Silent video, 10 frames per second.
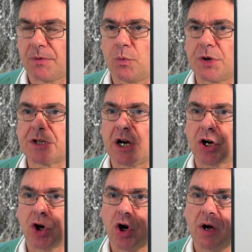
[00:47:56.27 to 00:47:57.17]
which
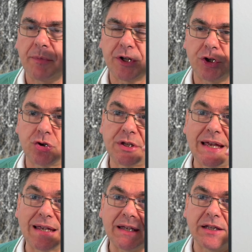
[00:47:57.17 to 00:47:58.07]
are common
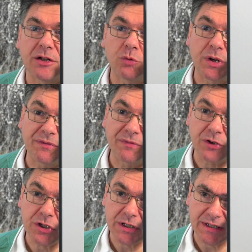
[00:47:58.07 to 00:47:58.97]
today in the
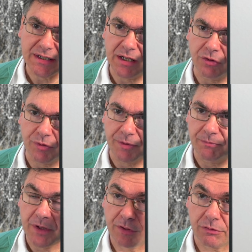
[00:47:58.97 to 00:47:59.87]
21st century.
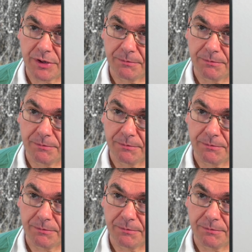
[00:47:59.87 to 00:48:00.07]
3.